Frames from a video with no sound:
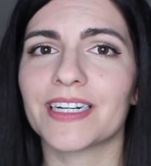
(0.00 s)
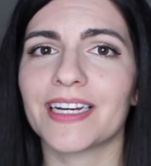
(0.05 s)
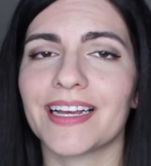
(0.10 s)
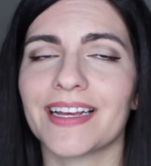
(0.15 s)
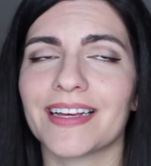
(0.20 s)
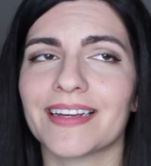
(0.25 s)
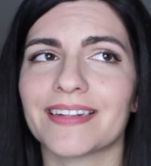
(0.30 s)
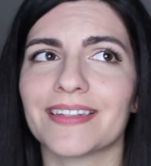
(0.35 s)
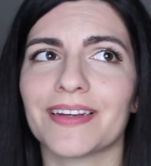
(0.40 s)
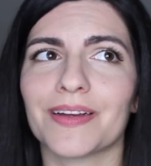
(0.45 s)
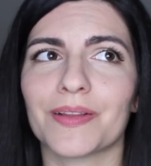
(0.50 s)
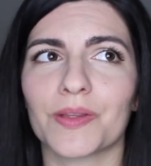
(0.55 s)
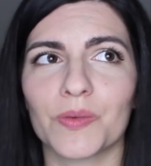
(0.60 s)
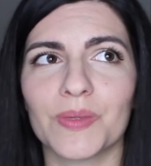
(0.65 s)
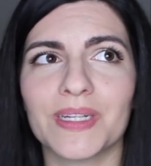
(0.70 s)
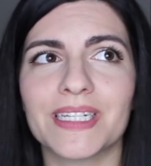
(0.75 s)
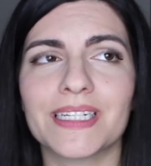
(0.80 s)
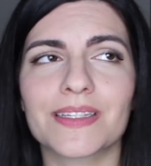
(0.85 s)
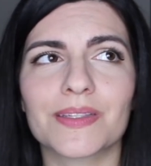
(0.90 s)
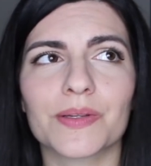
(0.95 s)
and
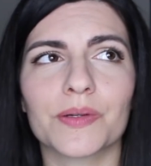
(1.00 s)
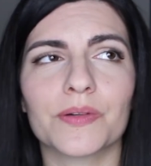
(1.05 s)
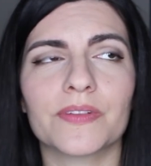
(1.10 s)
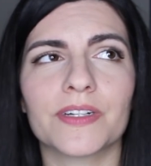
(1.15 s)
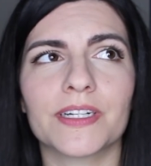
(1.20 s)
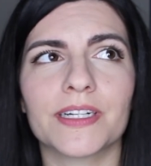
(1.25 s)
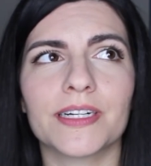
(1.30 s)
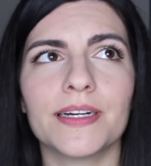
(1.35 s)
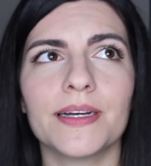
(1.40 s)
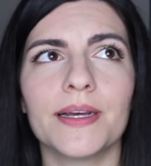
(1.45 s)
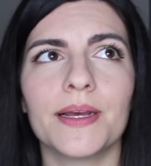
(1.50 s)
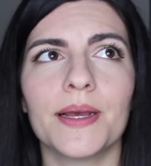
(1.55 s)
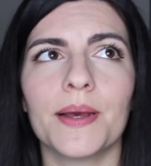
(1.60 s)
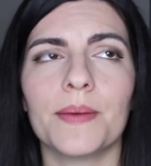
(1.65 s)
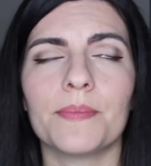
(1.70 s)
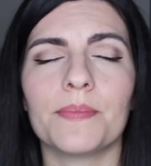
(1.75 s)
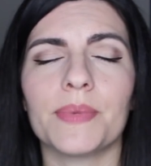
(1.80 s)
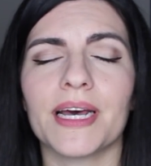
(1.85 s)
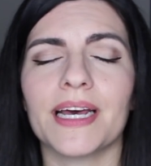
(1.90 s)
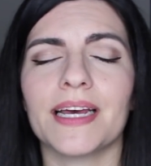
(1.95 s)
Halloween is over,
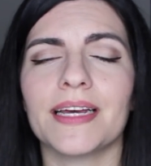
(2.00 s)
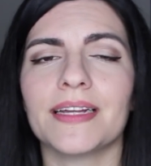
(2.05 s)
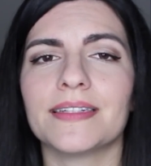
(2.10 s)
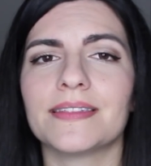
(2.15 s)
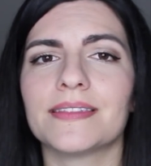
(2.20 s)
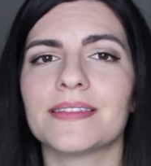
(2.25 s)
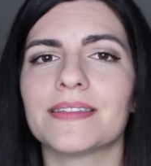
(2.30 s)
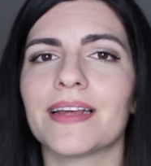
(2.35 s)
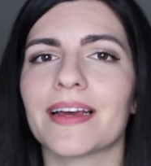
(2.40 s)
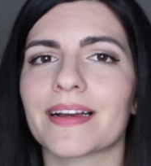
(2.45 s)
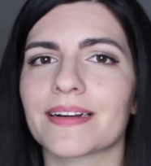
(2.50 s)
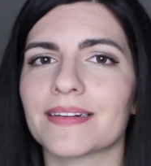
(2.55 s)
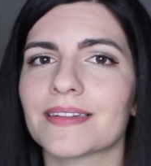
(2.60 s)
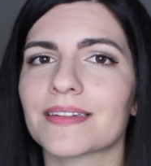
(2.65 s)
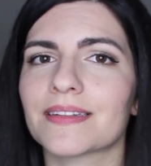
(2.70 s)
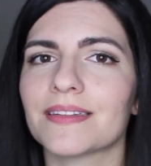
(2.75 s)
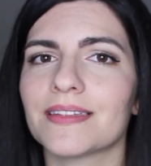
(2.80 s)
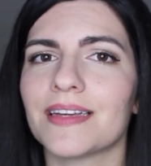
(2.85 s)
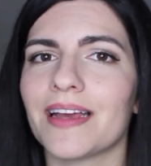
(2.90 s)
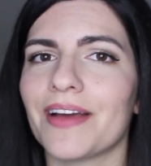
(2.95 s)
but
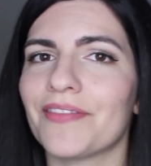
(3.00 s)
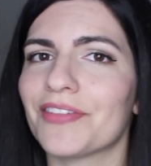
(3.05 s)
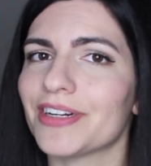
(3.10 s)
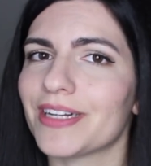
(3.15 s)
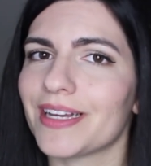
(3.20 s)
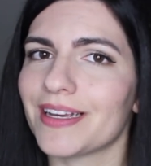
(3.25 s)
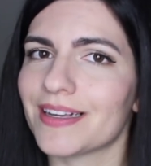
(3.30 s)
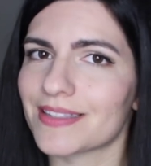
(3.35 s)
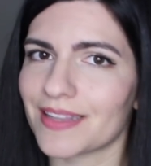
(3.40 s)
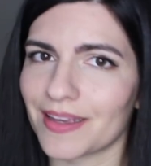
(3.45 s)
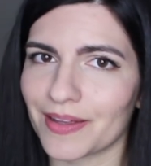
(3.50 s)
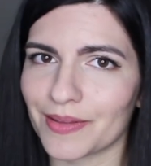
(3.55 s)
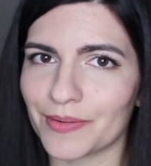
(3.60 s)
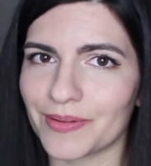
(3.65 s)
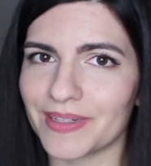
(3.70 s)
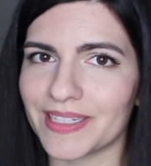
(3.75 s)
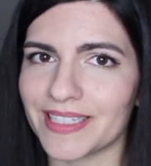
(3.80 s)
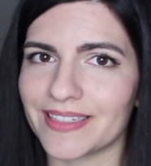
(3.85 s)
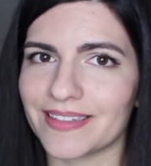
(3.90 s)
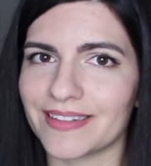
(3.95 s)
technically every day is
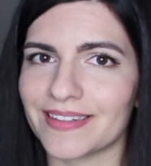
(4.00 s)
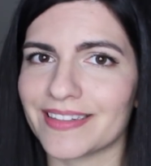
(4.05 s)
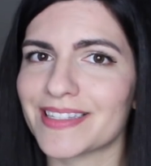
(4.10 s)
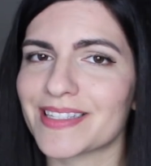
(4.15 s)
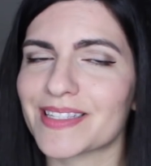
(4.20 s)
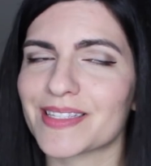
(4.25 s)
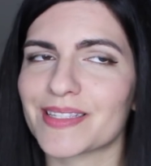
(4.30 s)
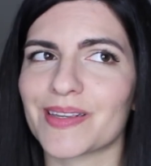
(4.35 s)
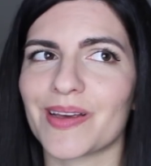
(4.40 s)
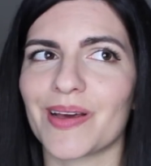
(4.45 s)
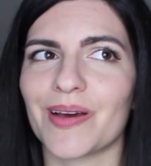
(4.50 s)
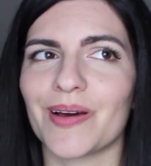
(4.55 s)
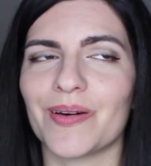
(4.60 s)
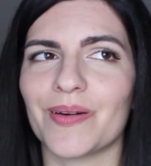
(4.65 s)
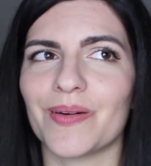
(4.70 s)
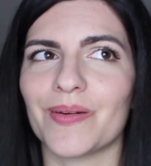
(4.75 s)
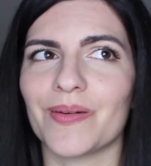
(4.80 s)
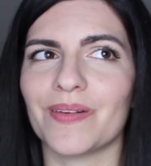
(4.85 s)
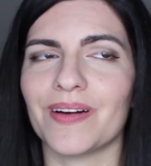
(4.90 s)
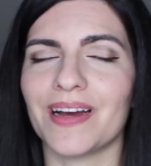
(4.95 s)
Halloween,
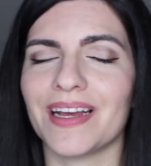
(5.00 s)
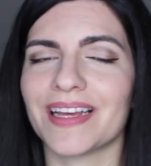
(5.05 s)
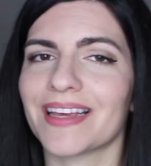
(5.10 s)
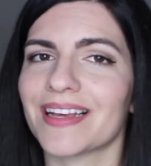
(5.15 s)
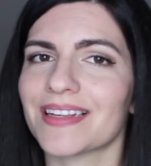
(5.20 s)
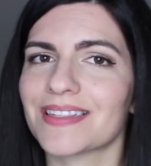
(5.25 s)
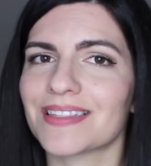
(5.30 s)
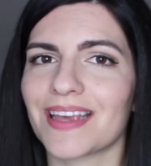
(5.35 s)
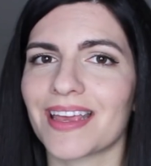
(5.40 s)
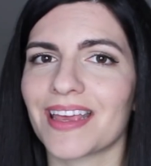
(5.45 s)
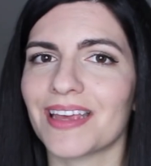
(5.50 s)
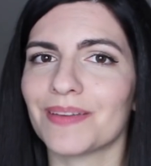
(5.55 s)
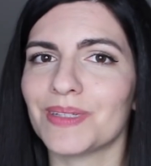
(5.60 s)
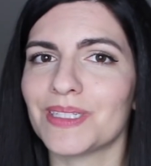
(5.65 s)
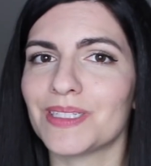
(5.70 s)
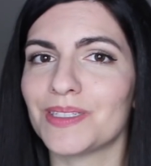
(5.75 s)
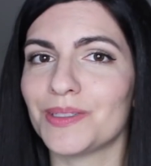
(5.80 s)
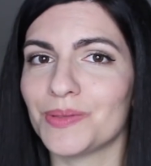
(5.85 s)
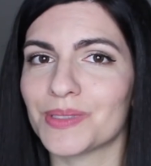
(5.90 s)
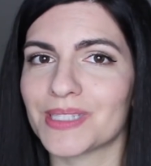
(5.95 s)
so I guess I can't be
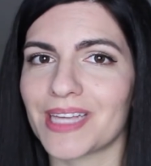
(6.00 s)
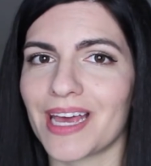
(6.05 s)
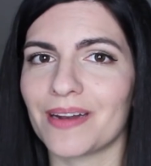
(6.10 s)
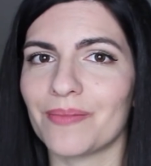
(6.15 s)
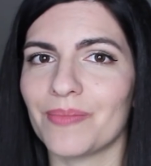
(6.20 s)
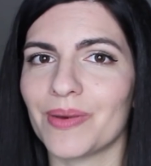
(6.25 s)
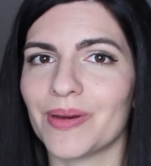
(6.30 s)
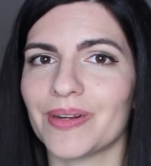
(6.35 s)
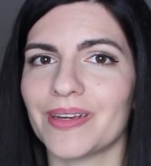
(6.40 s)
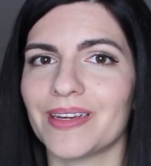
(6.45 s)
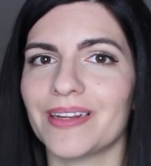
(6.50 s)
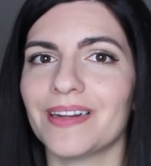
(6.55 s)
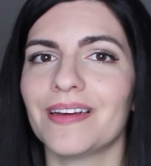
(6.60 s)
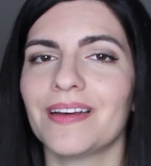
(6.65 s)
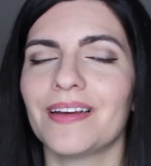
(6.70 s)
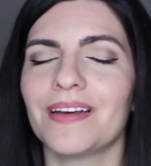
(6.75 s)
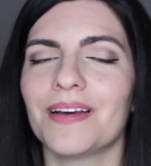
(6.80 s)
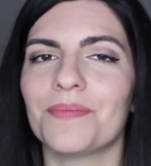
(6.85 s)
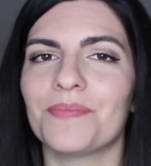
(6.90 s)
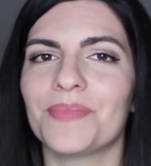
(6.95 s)
too sad about it,
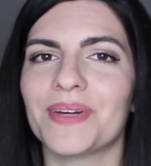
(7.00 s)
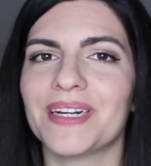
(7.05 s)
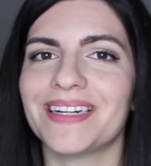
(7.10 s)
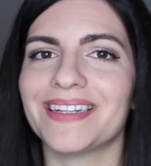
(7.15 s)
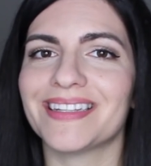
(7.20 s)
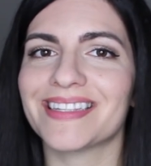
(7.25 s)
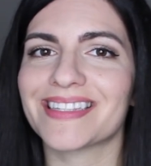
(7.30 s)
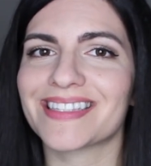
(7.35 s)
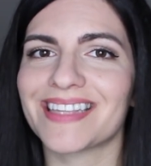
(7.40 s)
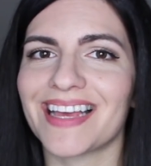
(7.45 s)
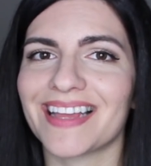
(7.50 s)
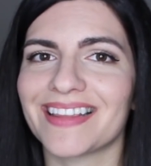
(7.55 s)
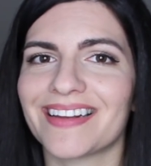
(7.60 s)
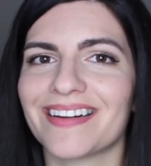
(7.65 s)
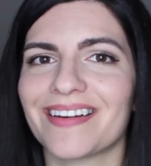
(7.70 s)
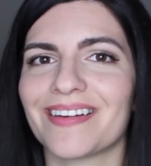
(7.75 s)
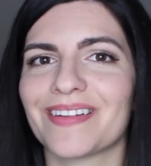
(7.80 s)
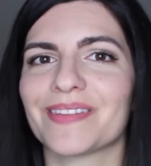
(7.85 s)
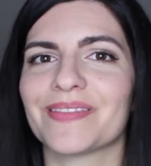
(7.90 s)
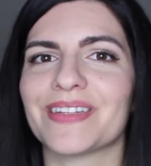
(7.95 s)
but it is sad
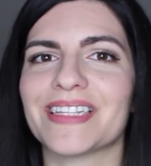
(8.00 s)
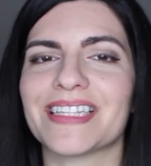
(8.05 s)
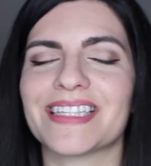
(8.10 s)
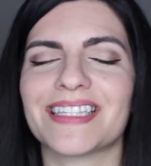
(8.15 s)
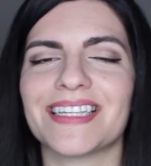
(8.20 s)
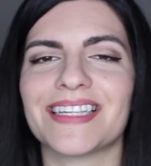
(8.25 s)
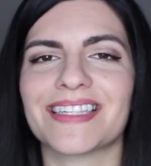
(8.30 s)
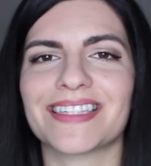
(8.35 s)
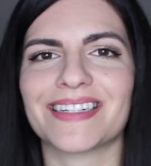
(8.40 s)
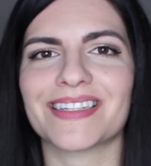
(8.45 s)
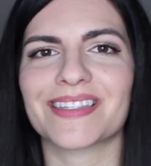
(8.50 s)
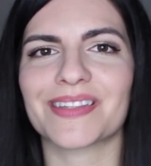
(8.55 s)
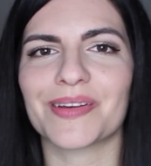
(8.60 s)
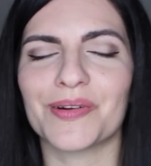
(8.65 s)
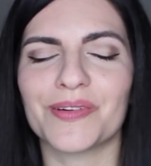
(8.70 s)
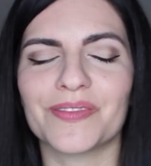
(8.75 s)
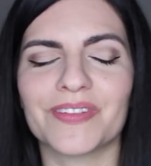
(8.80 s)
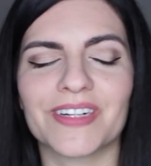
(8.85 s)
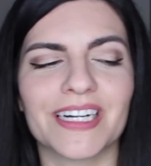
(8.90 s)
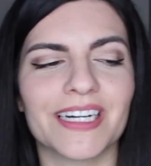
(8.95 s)
that Halloween season is
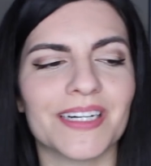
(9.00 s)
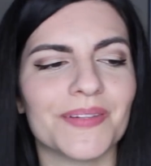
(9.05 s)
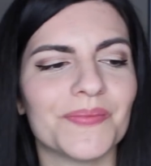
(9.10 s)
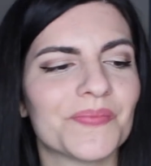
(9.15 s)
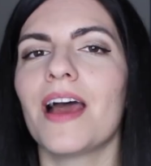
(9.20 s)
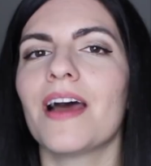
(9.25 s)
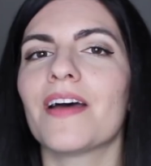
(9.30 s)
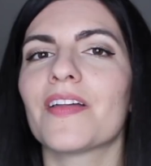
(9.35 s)
over.